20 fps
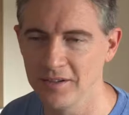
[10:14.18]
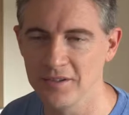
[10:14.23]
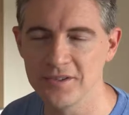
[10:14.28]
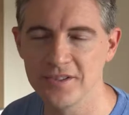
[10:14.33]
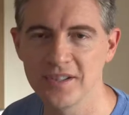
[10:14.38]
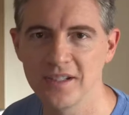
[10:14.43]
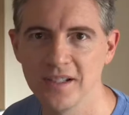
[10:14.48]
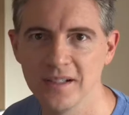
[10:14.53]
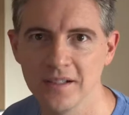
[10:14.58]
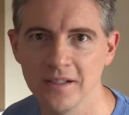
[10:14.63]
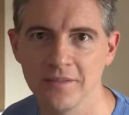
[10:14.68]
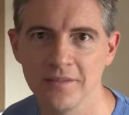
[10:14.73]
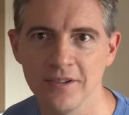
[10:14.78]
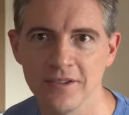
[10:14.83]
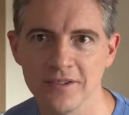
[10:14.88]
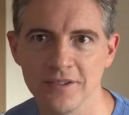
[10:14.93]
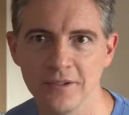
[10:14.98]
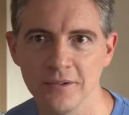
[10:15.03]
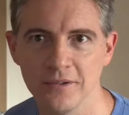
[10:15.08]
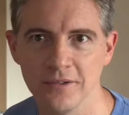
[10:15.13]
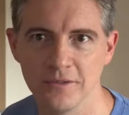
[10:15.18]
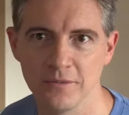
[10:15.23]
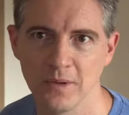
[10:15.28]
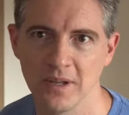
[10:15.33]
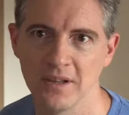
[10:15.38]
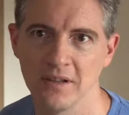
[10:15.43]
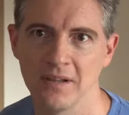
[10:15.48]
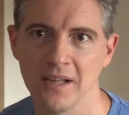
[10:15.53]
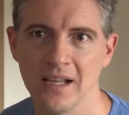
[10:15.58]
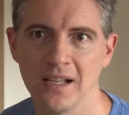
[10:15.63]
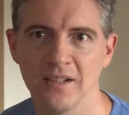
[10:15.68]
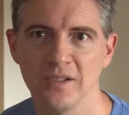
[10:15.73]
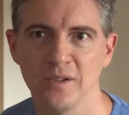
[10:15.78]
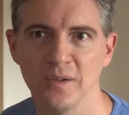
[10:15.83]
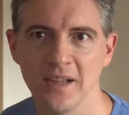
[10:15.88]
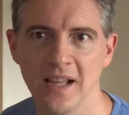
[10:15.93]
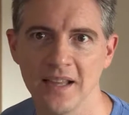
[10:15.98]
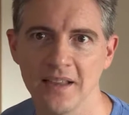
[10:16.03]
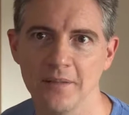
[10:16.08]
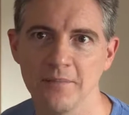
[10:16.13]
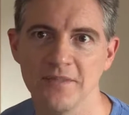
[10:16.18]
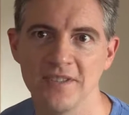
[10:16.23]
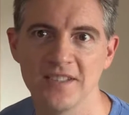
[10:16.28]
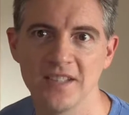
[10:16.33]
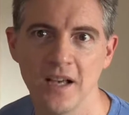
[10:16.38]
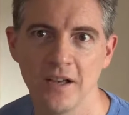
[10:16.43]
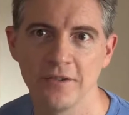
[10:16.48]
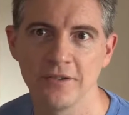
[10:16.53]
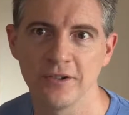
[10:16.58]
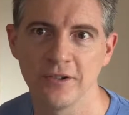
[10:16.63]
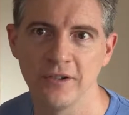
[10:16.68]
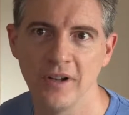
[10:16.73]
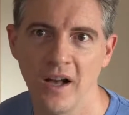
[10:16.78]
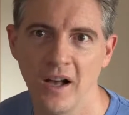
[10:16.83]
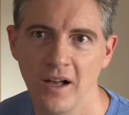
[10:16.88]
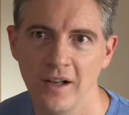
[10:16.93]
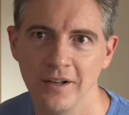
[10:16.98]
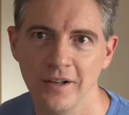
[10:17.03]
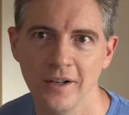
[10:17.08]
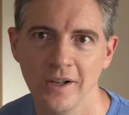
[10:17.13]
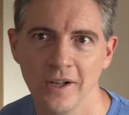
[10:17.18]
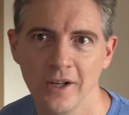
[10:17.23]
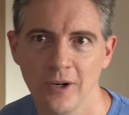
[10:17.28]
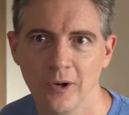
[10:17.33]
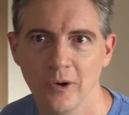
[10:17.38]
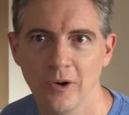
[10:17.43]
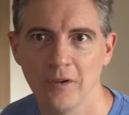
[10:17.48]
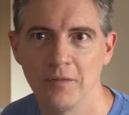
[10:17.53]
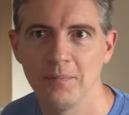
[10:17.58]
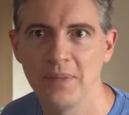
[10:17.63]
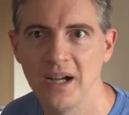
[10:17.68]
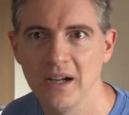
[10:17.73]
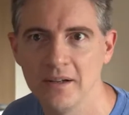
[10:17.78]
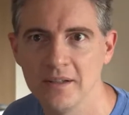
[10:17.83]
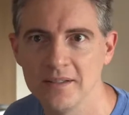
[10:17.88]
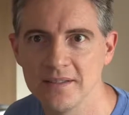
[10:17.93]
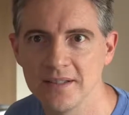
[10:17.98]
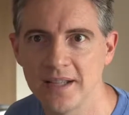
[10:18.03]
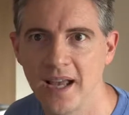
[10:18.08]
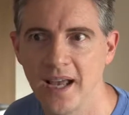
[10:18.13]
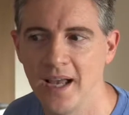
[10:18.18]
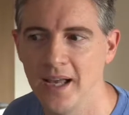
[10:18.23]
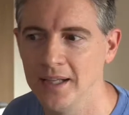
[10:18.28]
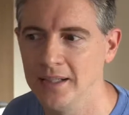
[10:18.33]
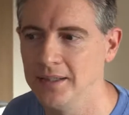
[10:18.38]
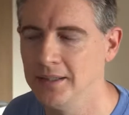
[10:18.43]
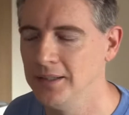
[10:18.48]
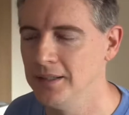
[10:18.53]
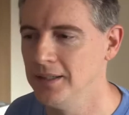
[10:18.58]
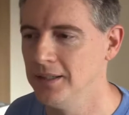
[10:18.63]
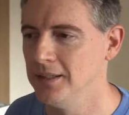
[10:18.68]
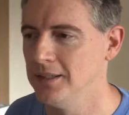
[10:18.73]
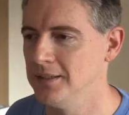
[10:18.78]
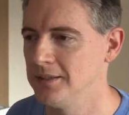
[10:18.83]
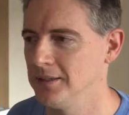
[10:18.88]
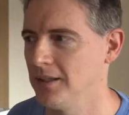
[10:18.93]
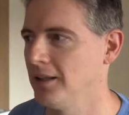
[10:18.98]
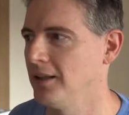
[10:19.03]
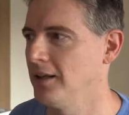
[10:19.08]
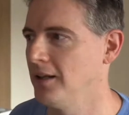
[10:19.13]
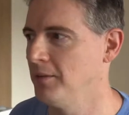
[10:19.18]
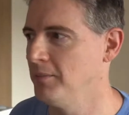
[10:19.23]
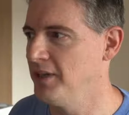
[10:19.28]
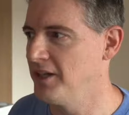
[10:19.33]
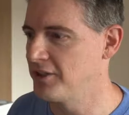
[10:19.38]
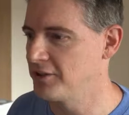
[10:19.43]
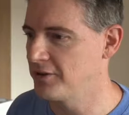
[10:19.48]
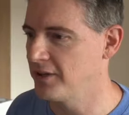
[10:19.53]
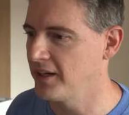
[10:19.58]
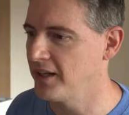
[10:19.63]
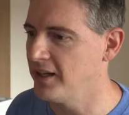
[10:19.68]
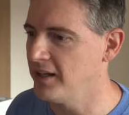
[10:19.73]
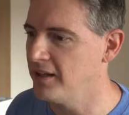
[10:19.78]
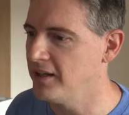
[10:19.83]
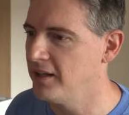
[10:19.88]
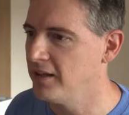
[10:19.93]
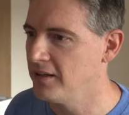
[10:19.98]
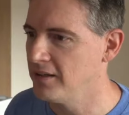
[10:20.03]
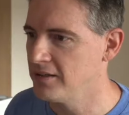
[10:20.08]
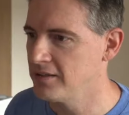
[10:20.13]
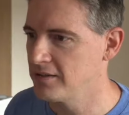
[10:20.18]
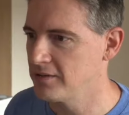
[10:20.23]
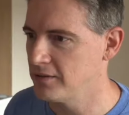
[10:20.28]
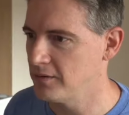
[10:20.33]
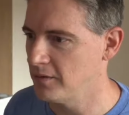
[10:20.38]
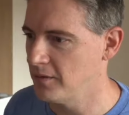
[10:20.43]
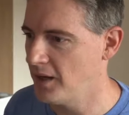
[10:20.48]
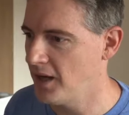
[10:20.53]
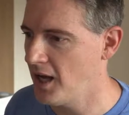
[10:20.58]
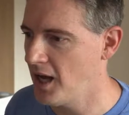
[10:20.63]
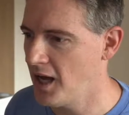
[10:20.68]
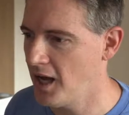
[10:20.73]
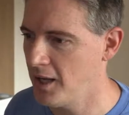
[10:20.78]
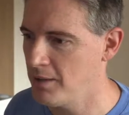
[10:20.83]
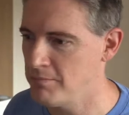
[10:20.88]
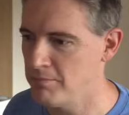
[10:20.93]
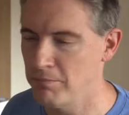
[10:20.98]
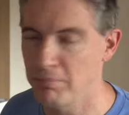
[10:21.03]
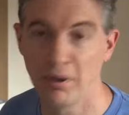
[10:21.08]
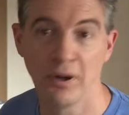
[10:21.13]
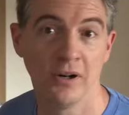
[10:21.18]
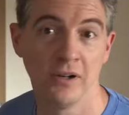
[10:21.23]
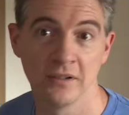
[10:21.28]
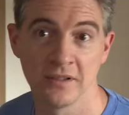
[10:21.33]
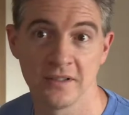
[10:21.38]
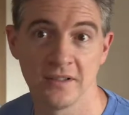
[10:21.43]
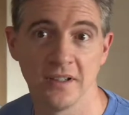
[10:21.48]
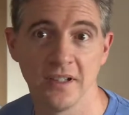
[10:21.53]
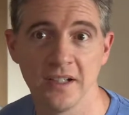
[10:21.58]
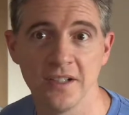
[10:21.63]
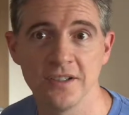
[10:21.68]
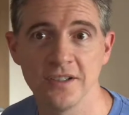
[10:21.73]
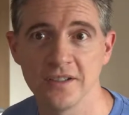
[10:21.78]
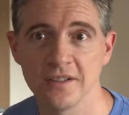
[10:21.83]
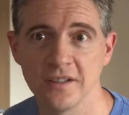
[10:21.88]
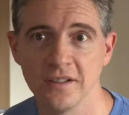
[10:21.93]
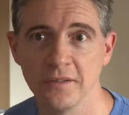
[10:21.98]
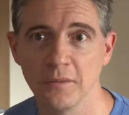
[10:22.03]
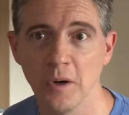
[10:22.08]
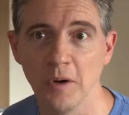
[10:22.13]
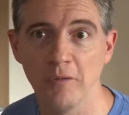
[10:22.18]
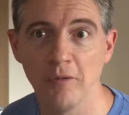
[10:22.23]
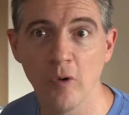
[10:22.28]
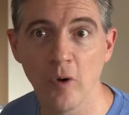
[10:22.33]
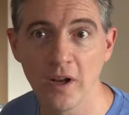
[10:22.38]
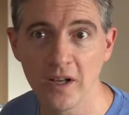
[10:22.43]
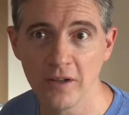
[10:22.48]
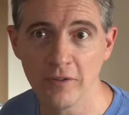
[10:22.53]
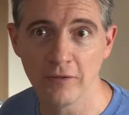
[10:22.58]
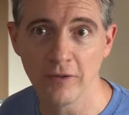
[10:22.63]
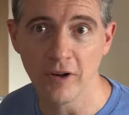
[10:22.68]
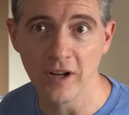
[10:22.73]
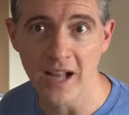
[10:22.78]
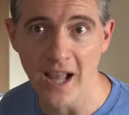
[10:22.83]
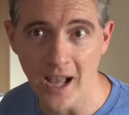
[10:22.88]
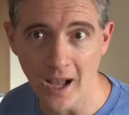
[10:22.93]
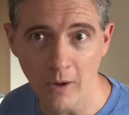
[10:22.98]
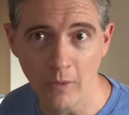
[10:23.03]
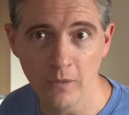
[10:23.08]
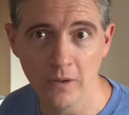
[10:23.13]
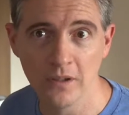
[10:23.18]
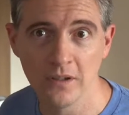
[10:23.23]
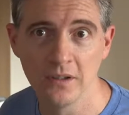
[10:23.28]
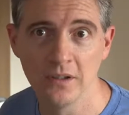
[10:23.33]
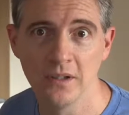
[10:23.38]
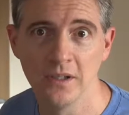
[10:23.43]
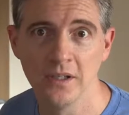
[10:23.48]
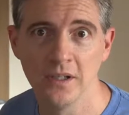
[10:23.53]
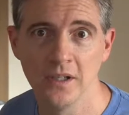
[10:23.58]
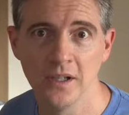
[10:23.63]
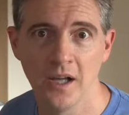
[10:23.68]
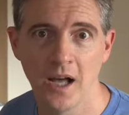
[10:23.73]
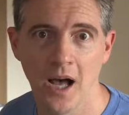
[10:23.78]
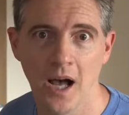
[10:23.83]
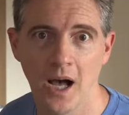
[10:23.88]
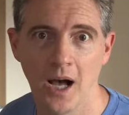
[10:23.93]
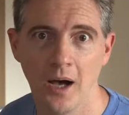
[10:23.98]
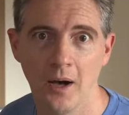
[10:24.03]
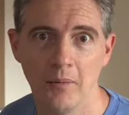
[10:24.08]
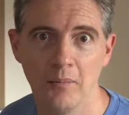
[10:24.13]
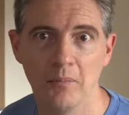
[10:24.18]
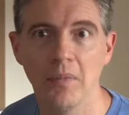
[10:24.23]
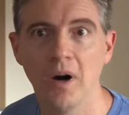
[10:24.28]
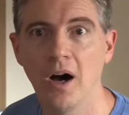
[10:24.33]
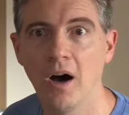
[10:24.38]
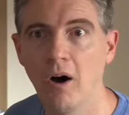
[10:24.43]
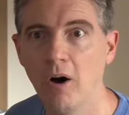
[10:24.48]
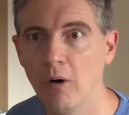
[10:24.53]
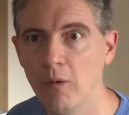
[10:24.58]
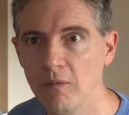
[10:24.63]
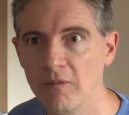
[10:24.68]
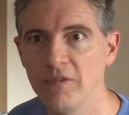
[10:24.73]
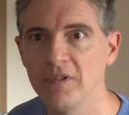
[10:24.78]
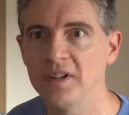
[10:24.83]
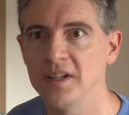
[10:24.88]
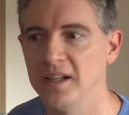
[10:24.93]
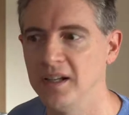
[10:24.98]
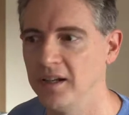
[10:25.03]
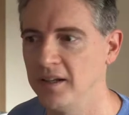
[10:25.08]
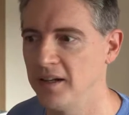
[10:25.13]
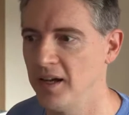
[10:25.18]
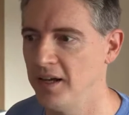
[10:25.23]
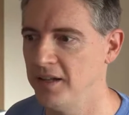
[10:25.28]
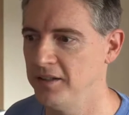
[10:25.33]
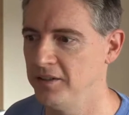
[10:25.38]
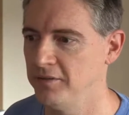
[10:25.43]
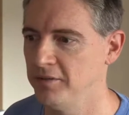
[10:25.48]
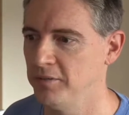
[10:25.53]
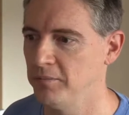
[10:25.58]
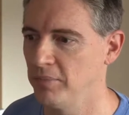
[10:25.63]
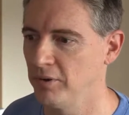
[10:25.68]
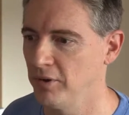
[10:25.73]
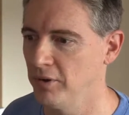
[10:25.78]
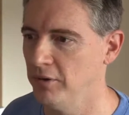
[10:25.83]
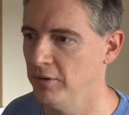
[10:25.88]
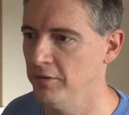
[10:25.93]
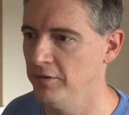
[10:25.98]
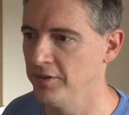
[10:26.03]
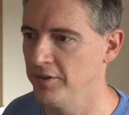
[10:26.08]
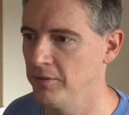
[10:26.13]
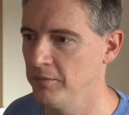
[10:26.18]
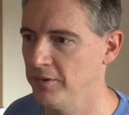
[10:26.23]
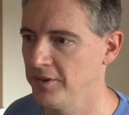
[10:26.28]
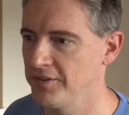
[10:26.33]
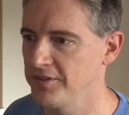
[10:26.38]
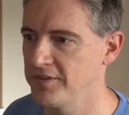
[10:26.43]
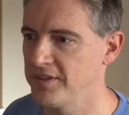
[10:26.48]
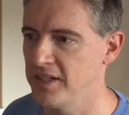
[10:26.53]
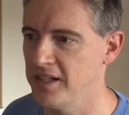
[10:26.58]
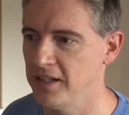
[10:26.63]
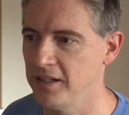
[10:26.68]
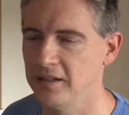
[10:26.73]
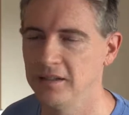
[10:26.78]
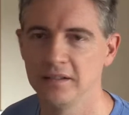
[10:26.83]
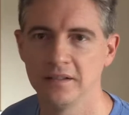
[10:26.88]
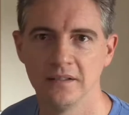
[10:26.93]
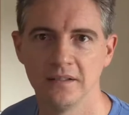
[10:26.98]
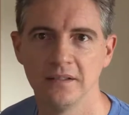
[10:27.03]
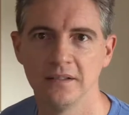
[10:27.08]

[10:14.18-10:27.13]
skill of the students, whether they can do that themselves or not, or if parents can, it's a little bit tricky. So I'm personally just going to avoid it for now, but hopefully it kind of improves and we'll see.